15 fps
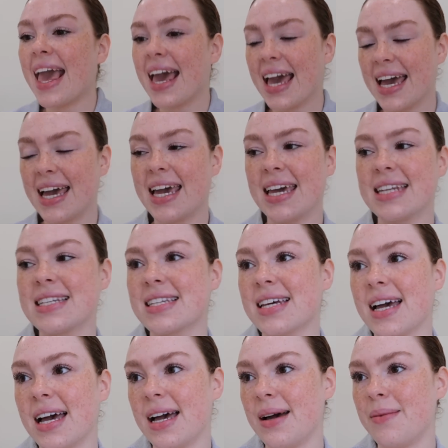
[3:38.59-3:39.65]
and
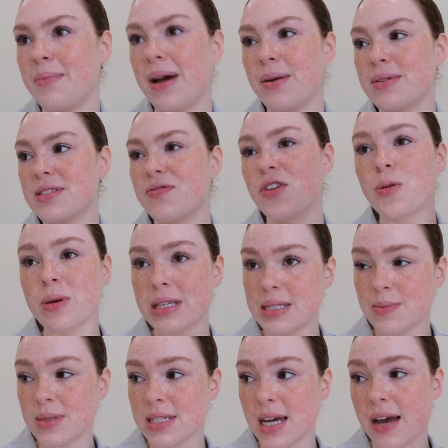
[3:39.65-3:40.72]
um, I was filming
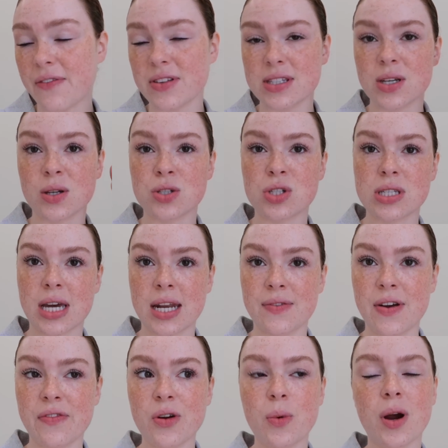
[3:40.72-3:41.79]
some stuff and so it's just kind
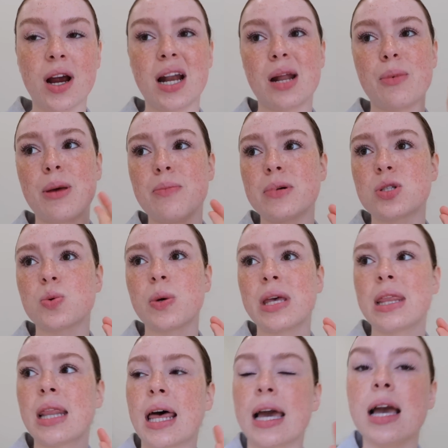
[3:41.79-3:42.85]
of everywhere. And I'm in
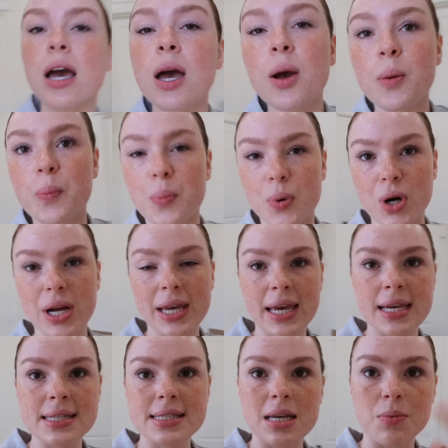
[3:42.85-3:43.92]
between like
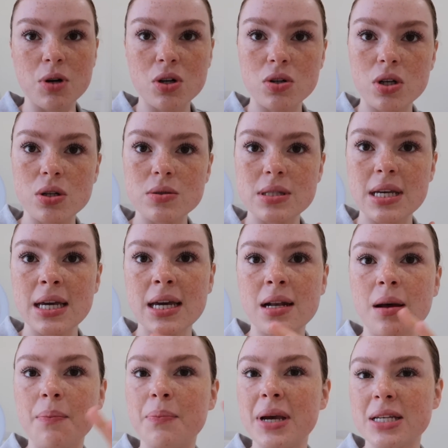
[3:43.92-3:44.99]
bringing summer clothes
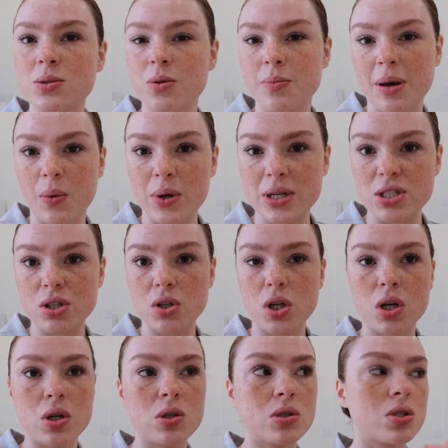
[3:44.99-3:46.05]
in mixed with my winter
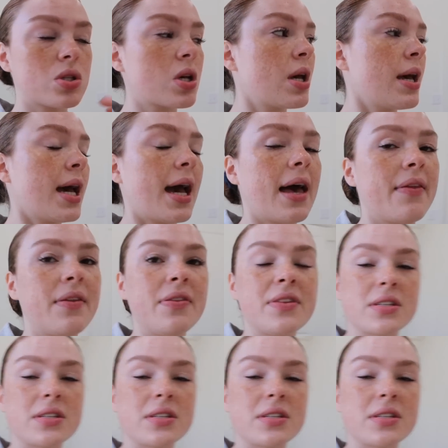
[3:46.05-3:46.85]
clothes. And then